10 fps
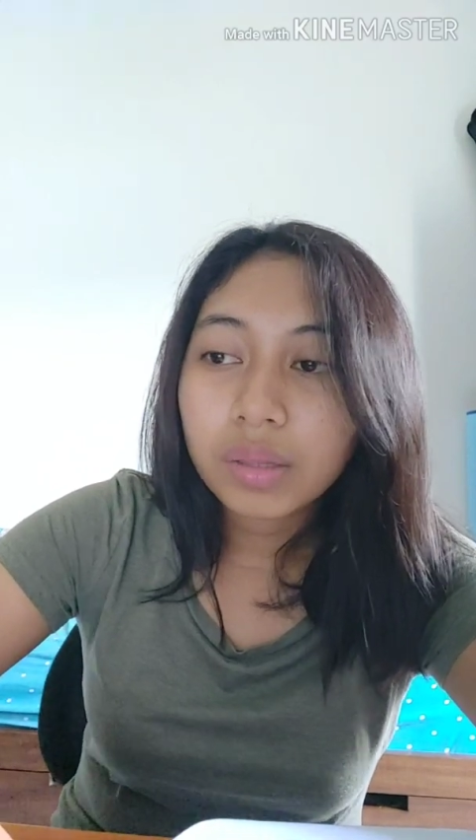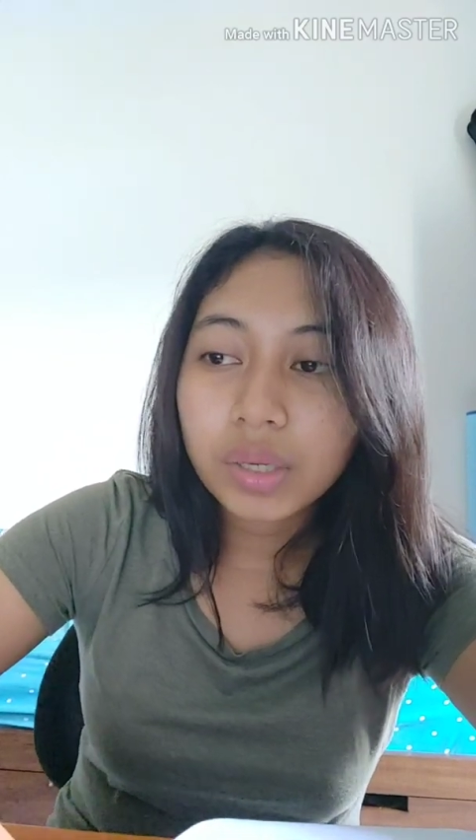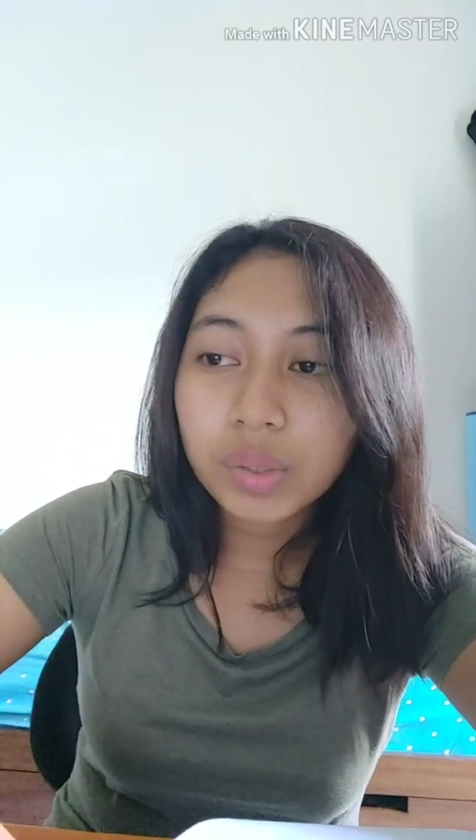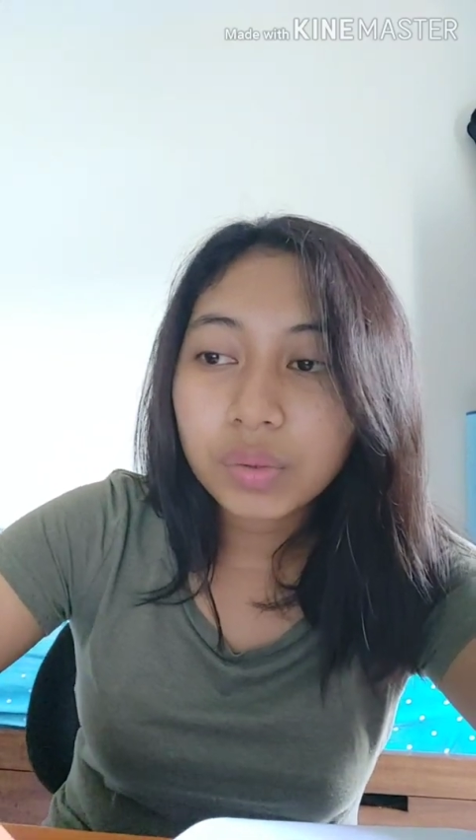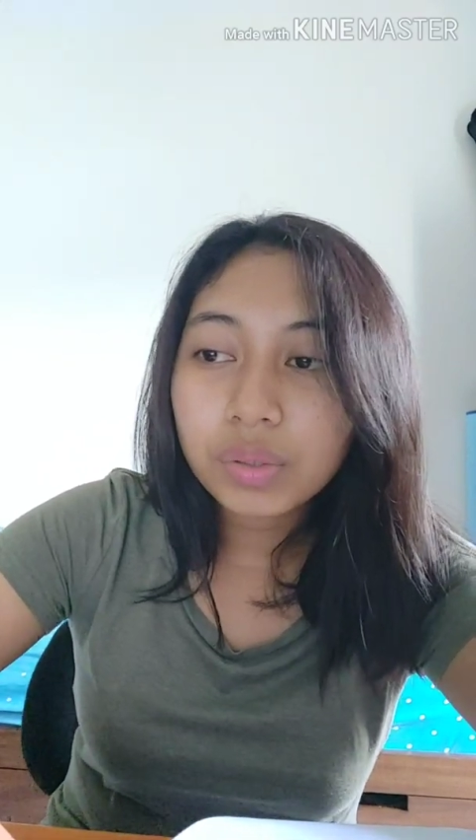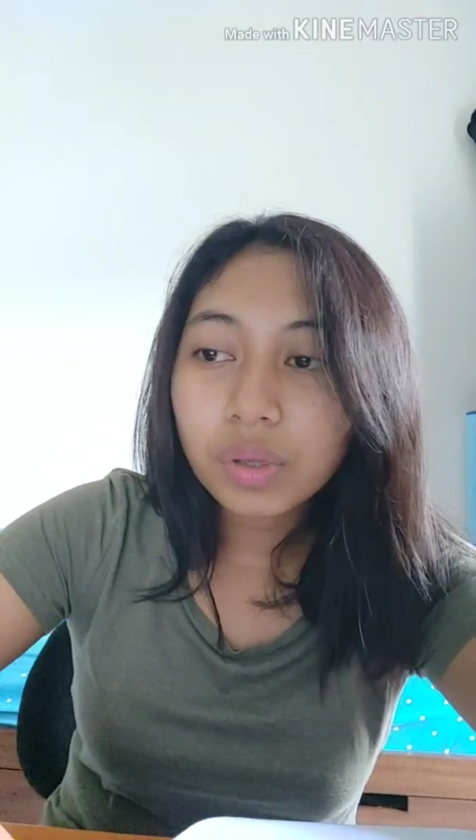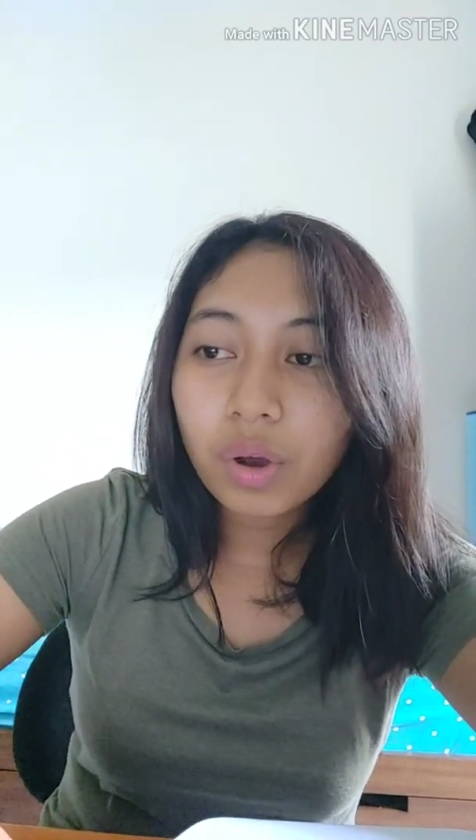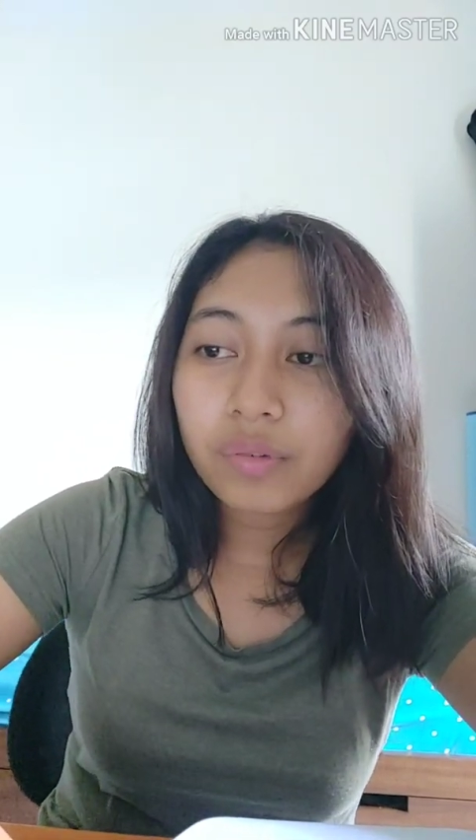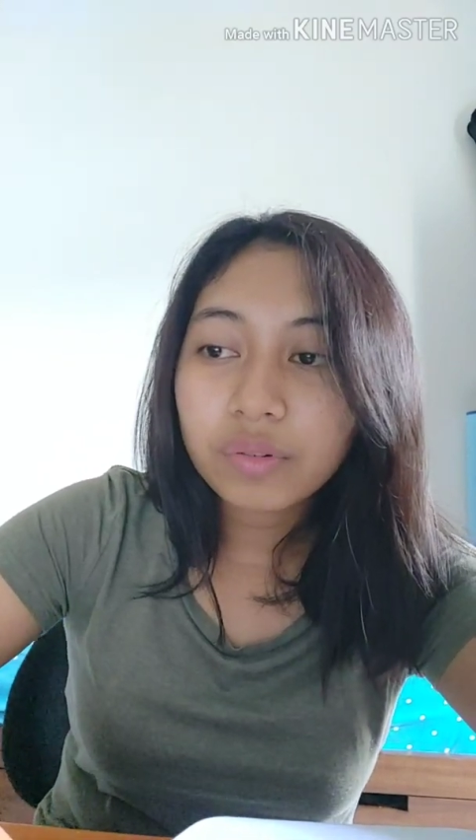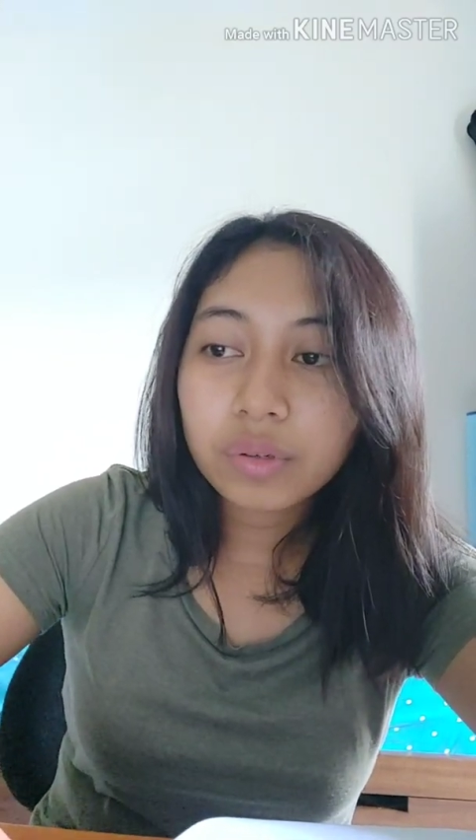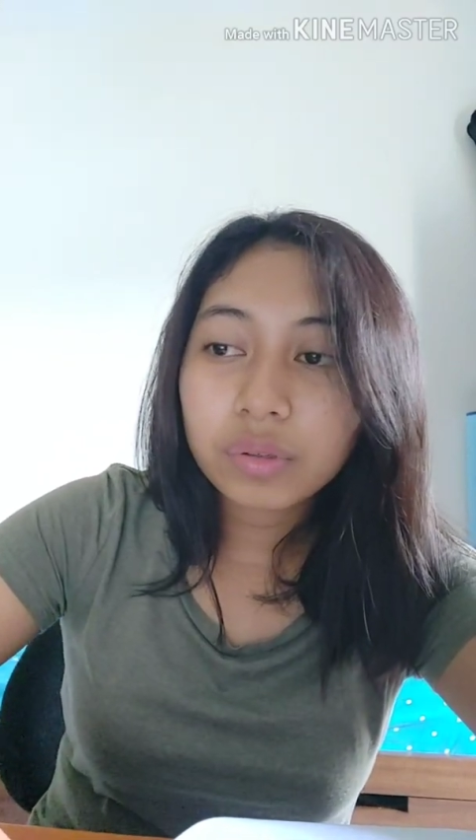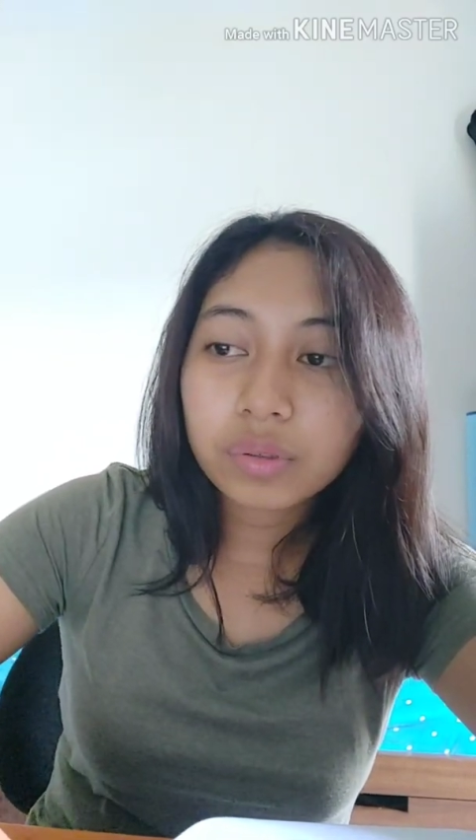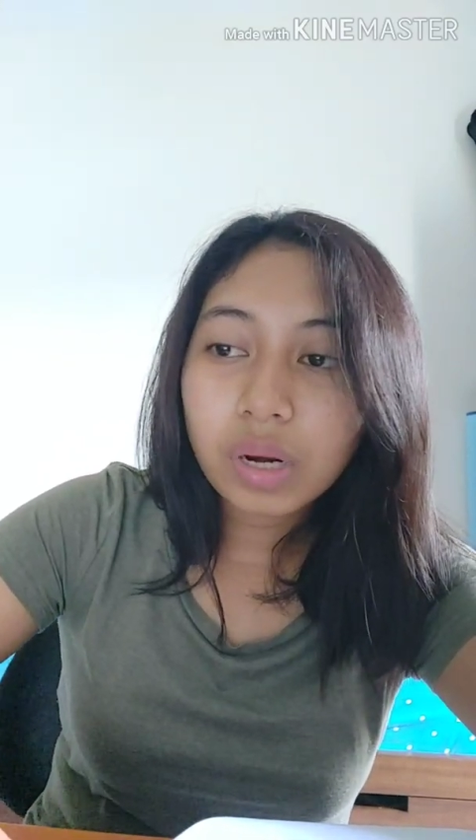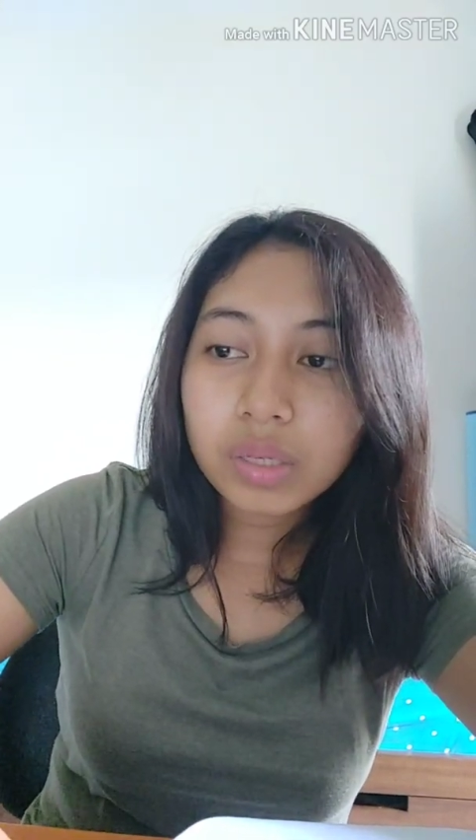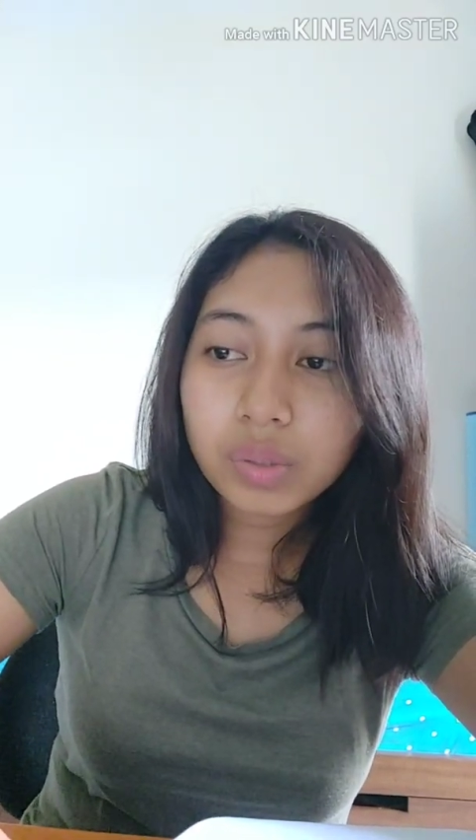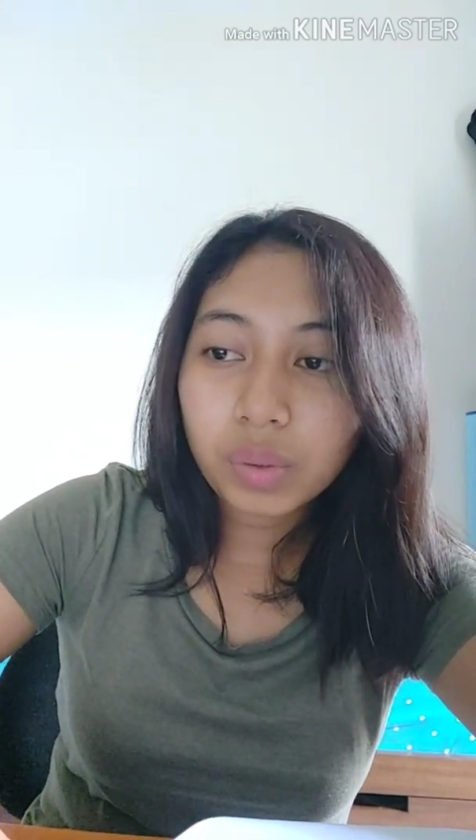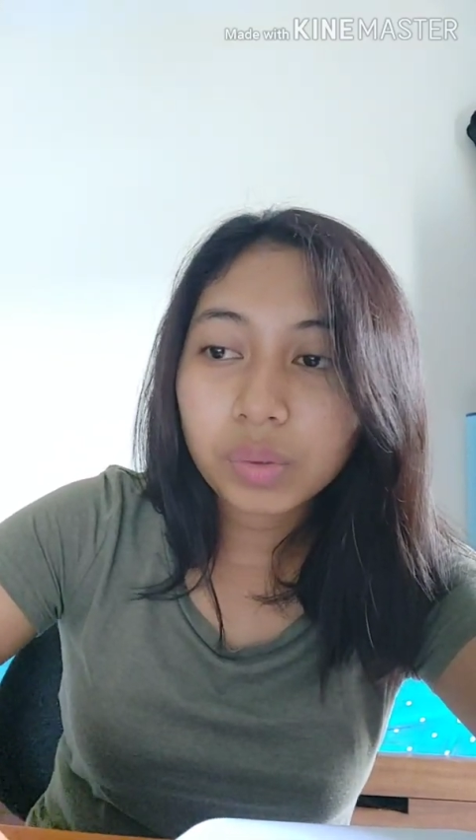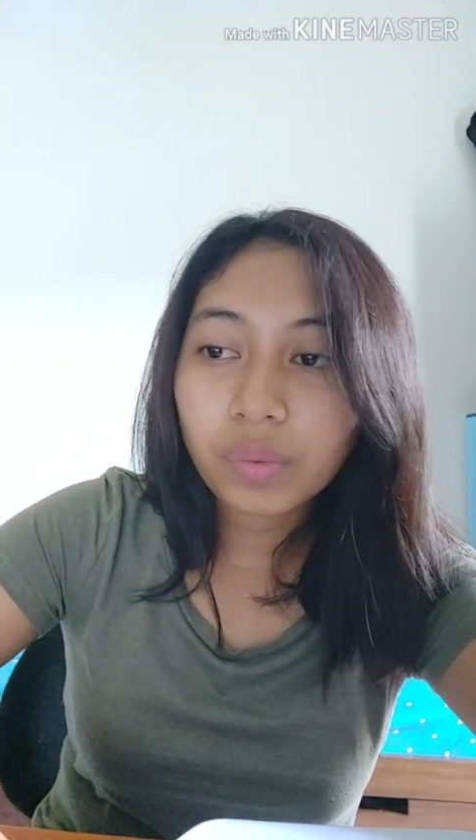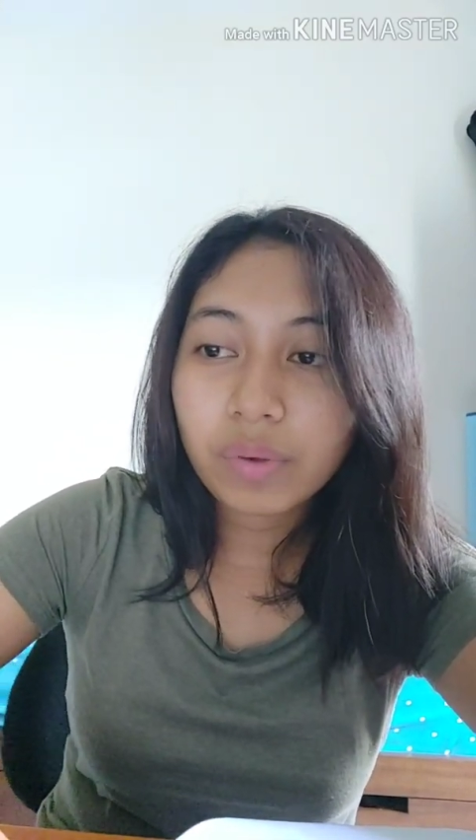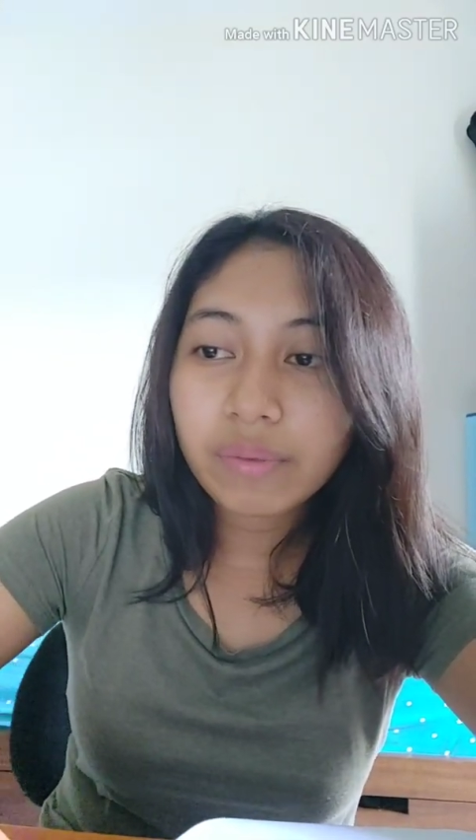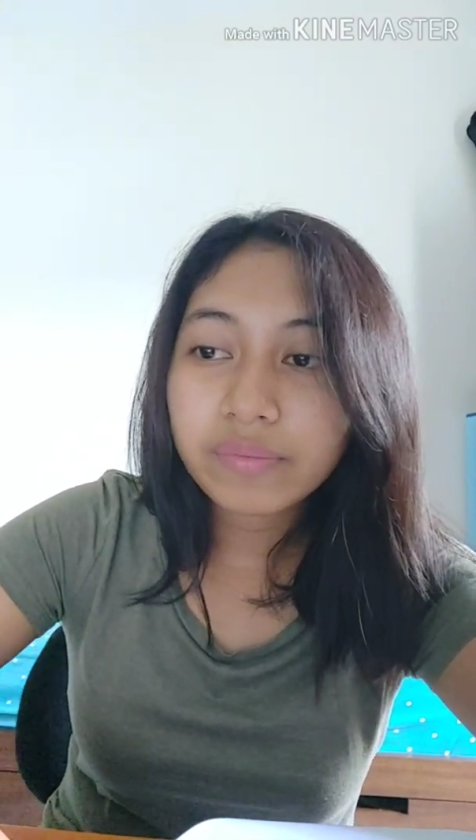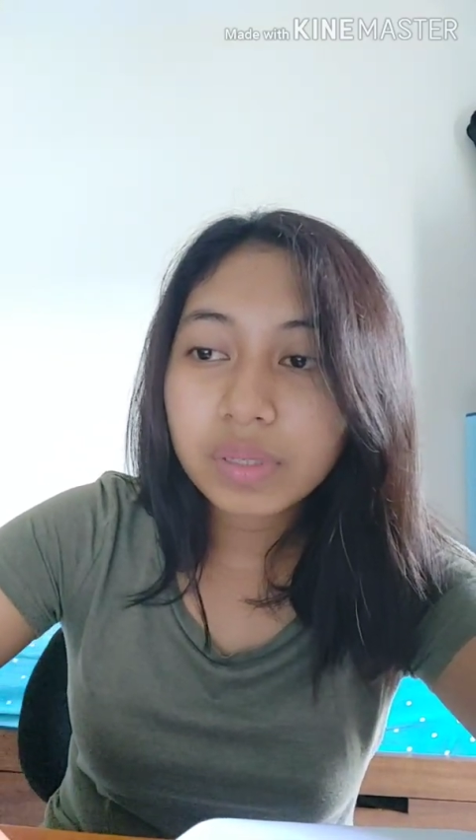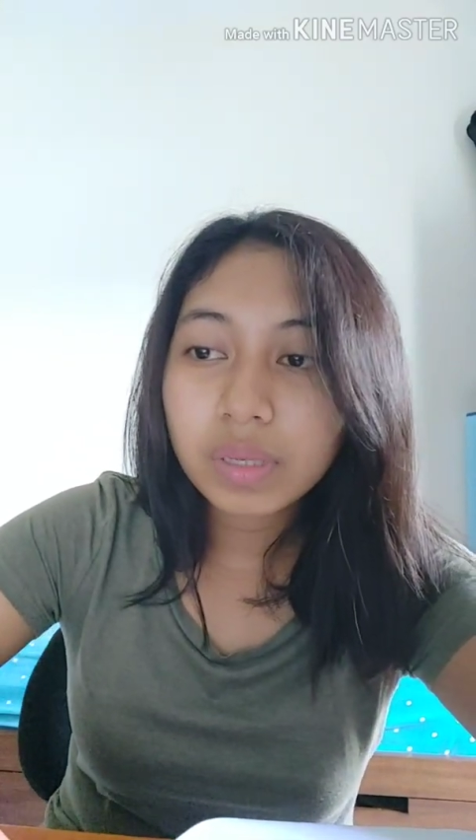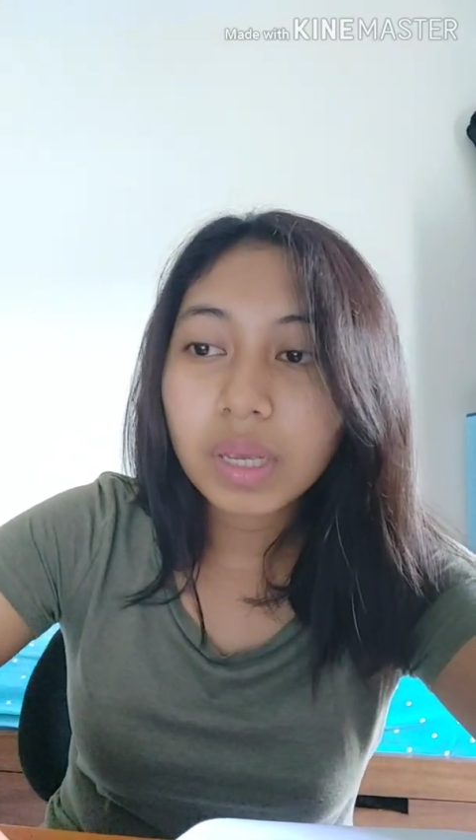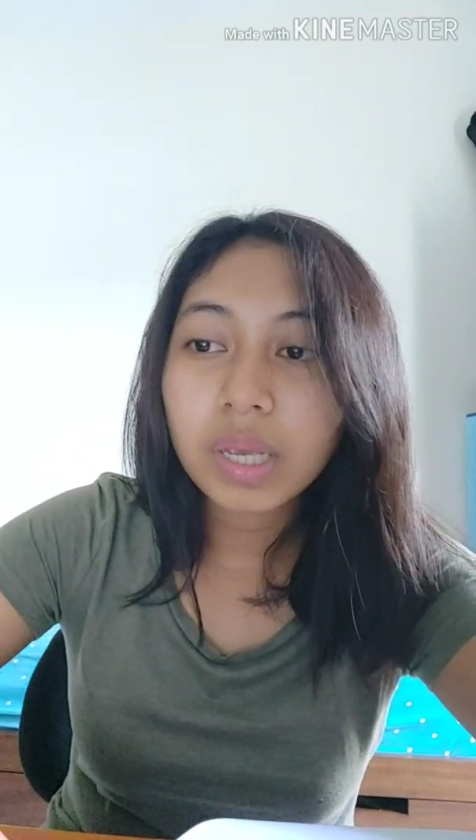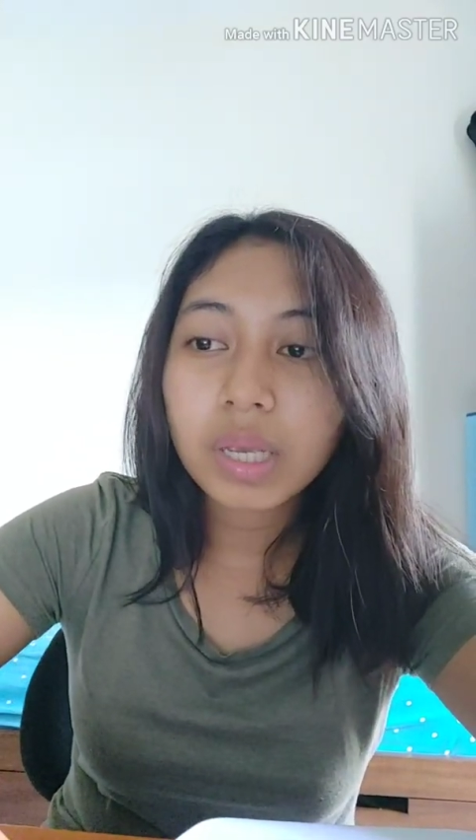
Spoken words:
The use of ultrasound waves